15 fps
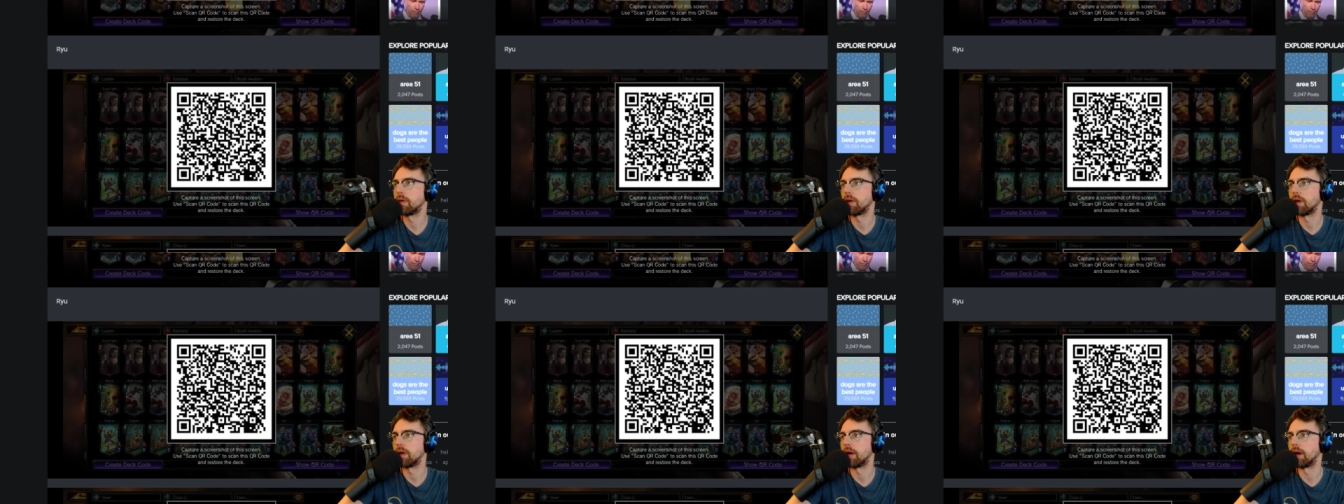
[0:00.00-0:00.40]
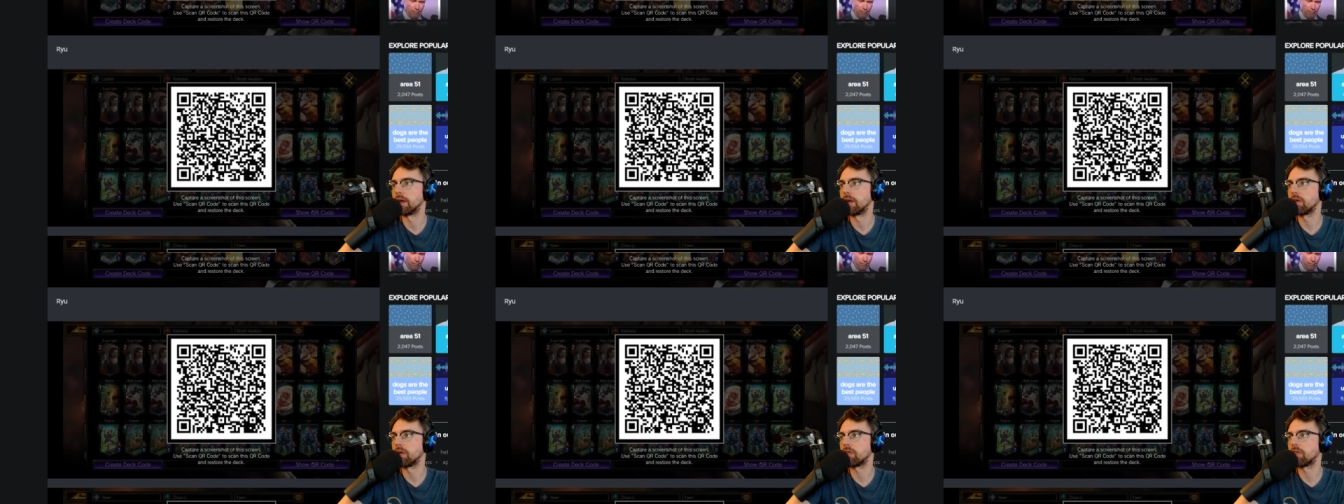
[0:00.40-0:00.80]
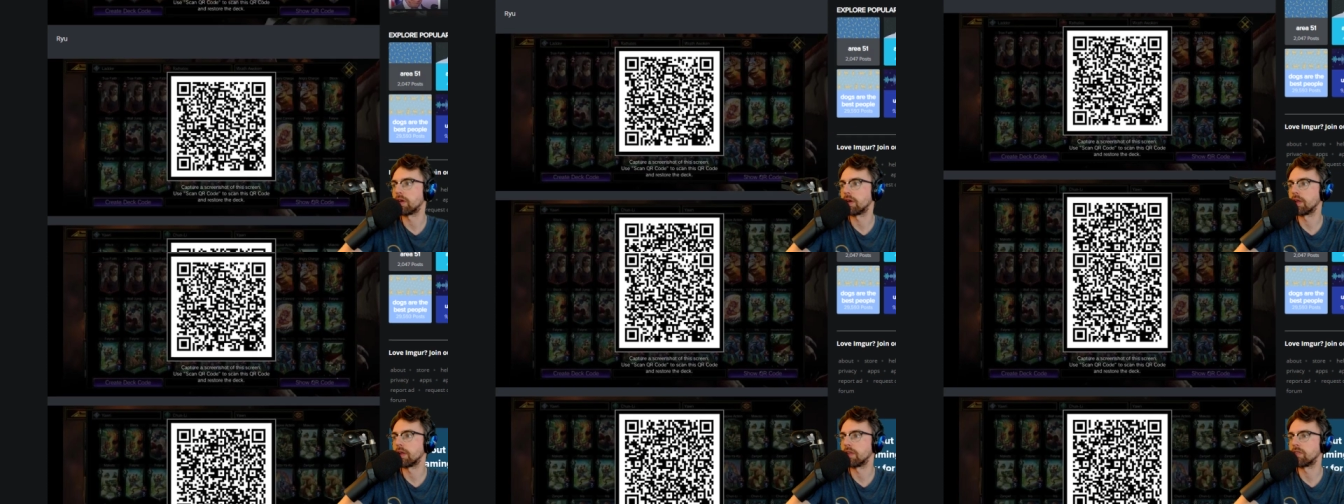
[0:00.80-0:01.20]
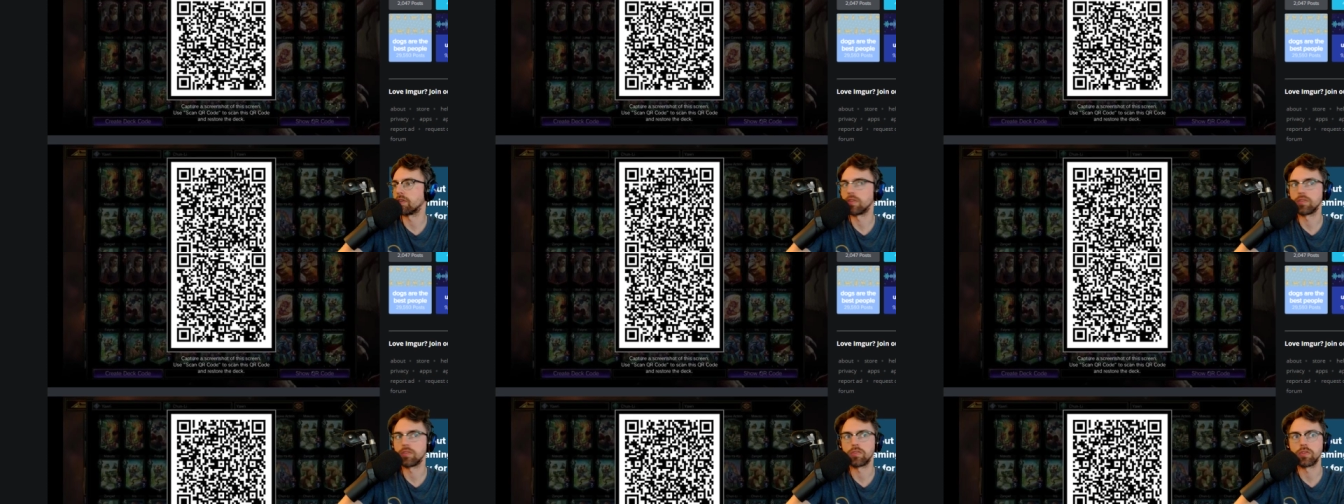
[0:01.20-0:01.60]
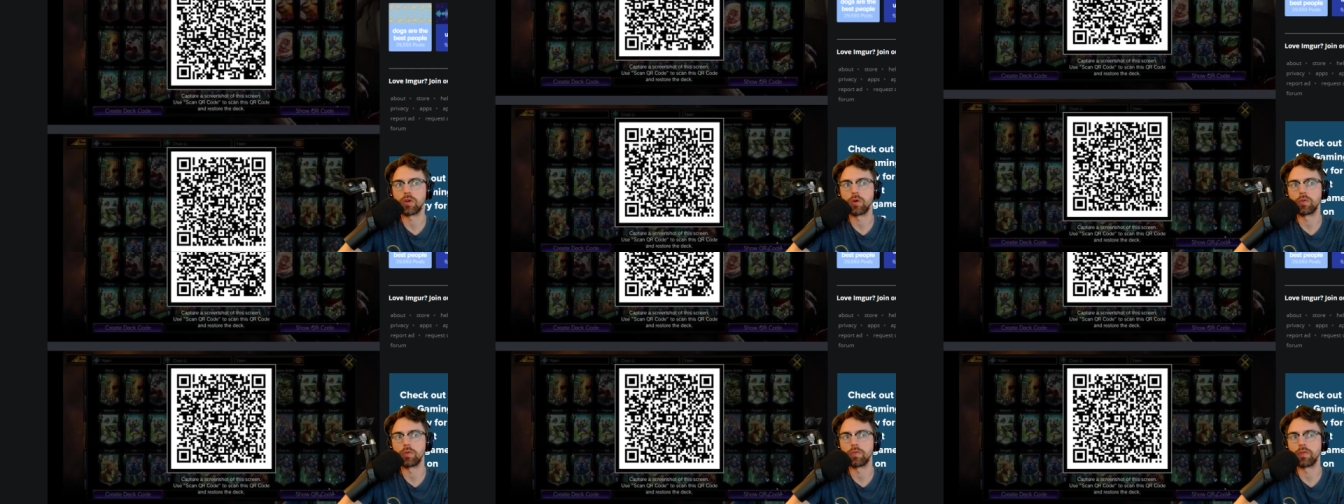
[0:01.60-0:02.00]
And here's let's see, this is the
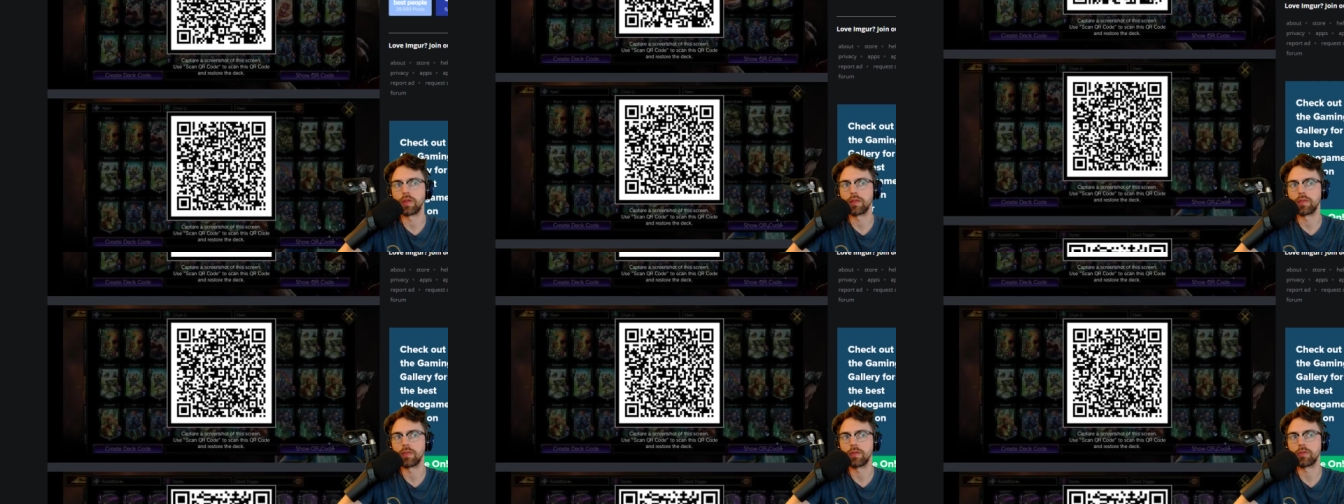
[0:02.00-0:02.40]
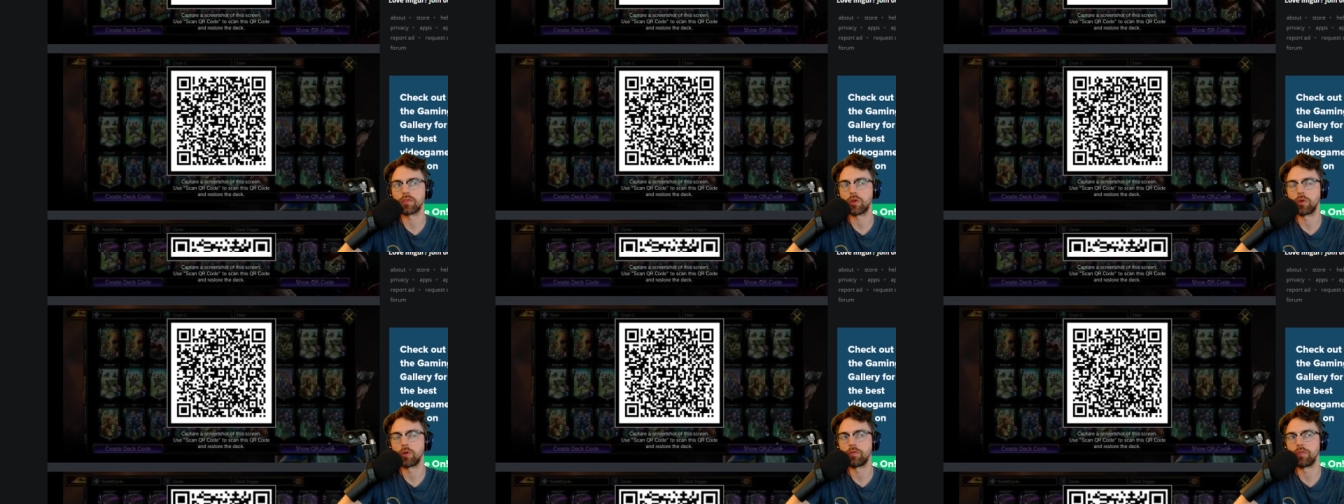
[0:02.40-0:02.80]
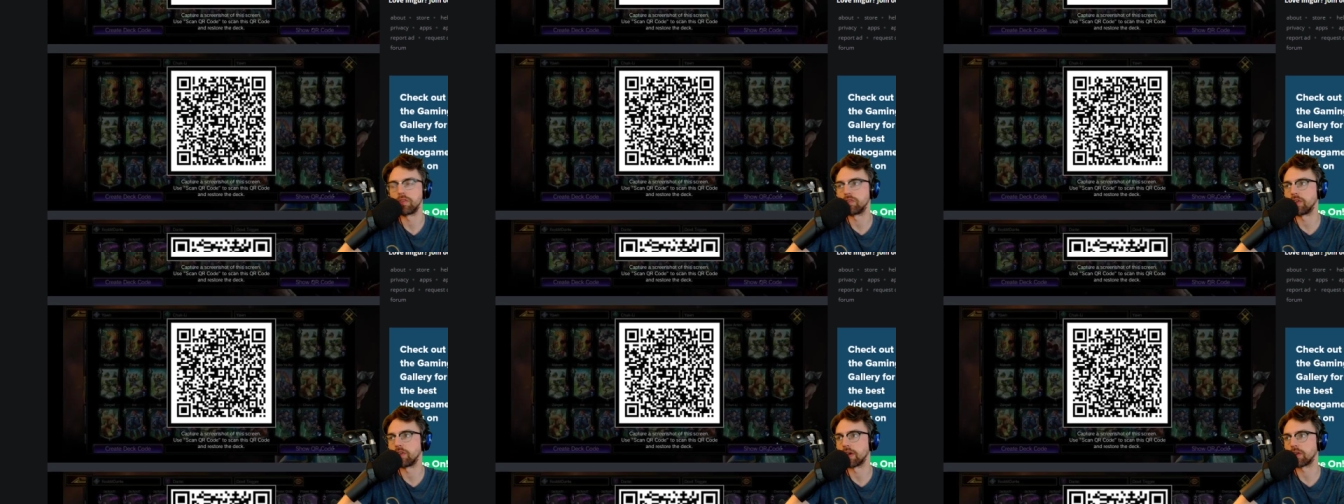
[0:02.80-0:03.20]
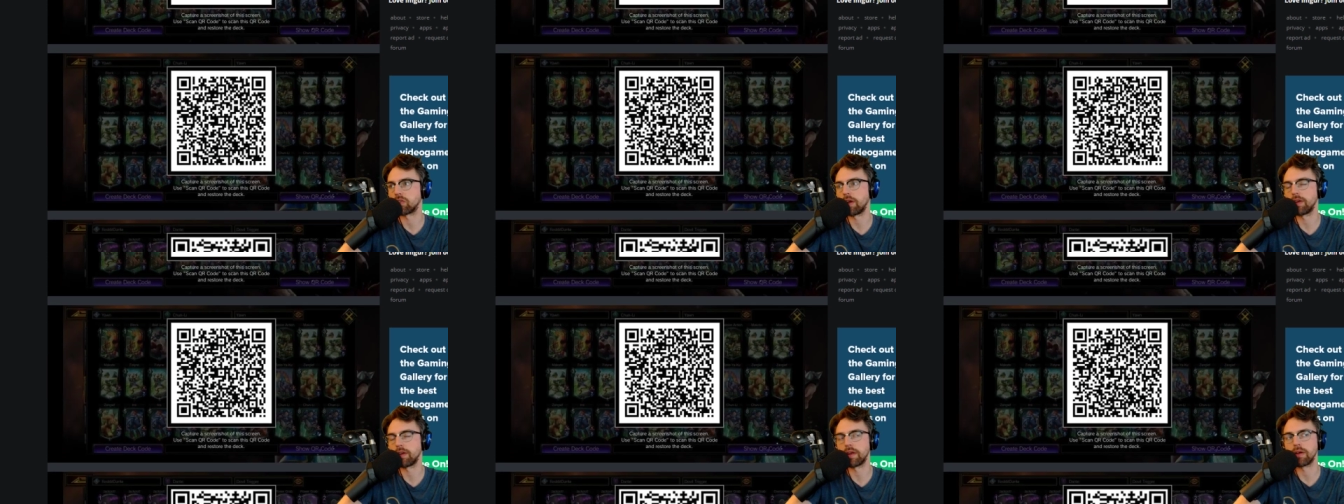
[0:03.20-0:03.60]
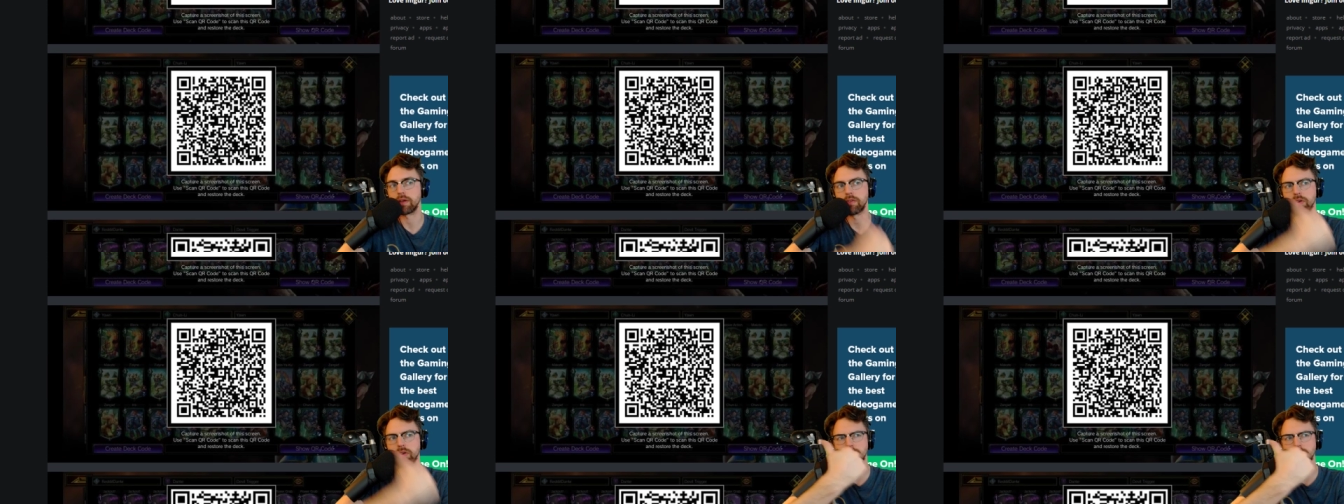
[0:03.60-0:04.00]
code for that. There's a code for this deck. Try it out.
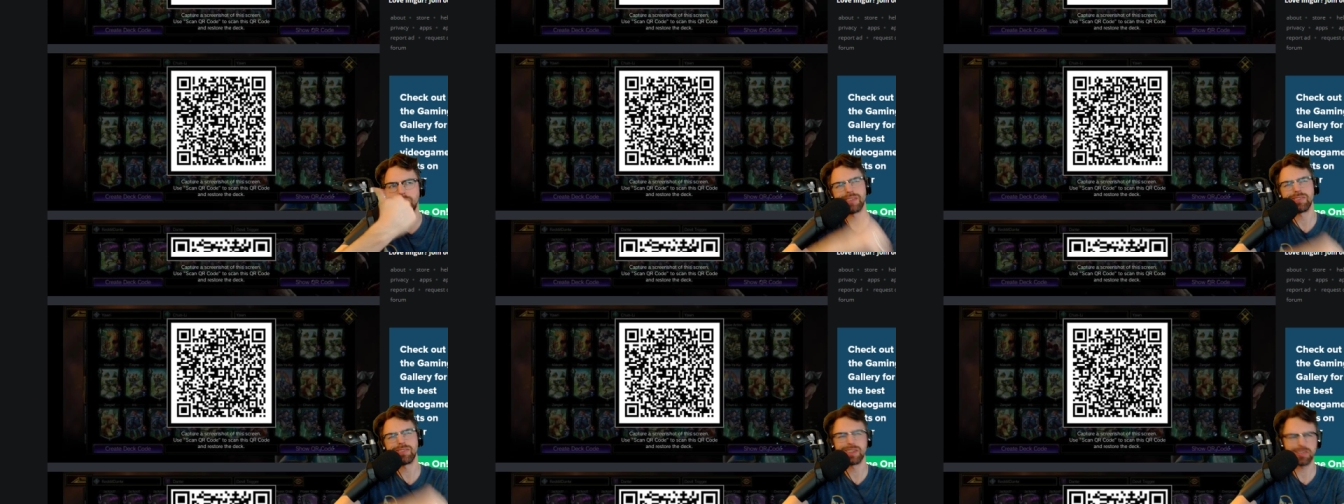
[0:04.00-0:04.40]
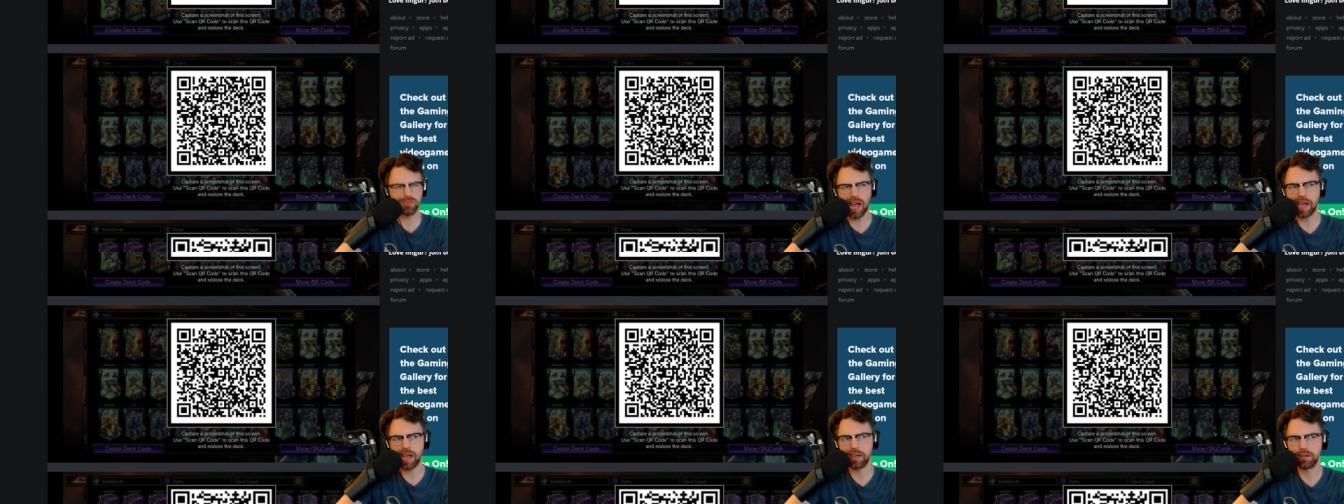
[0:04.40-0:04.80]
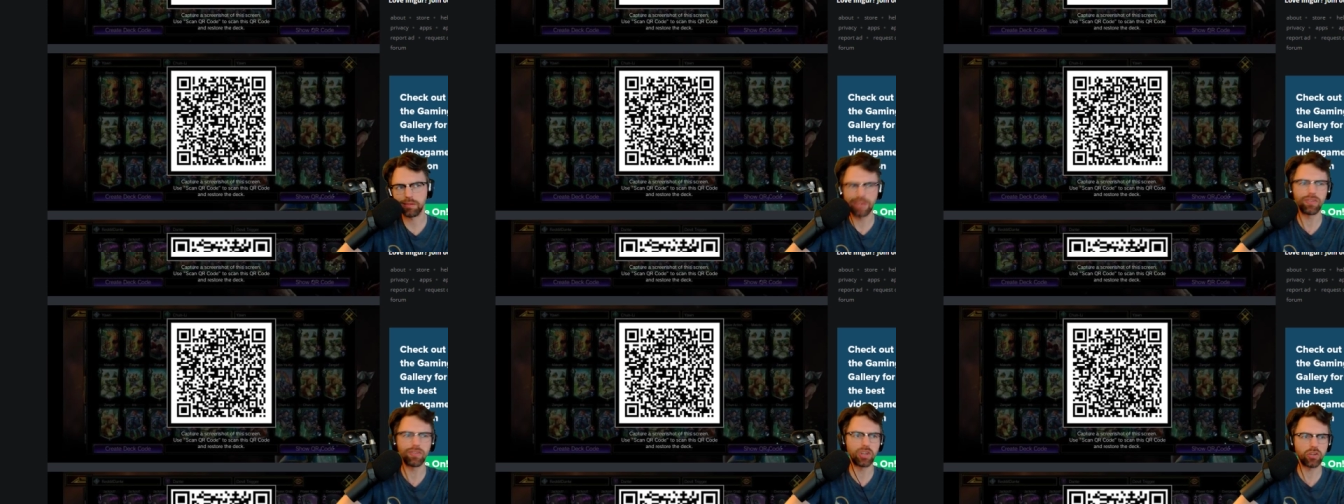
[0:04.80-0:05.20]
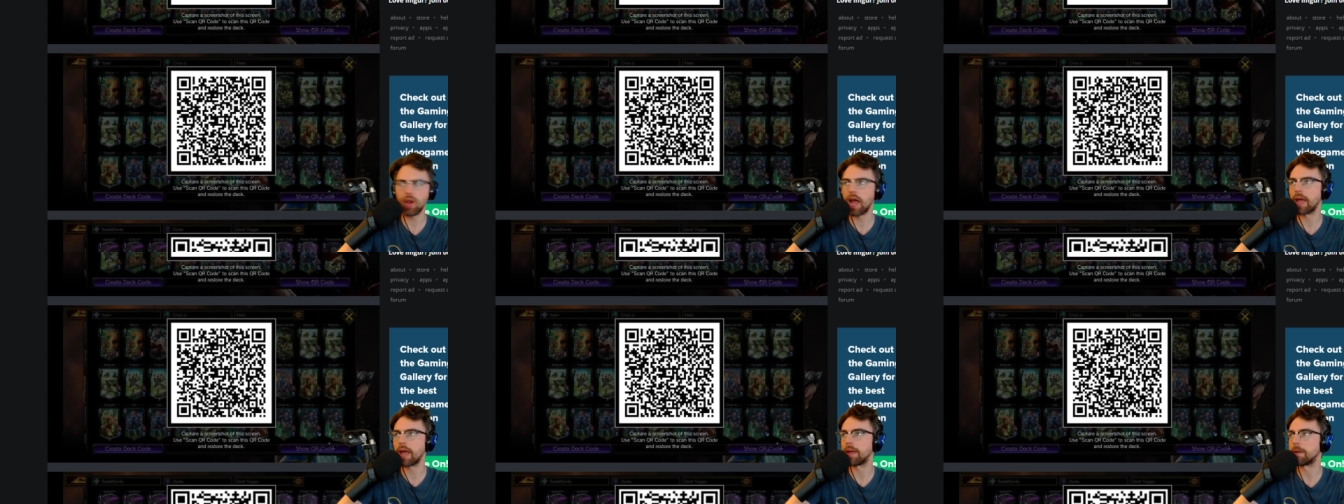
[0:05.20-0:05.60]
Give it a try. Give it a try. Give it a try.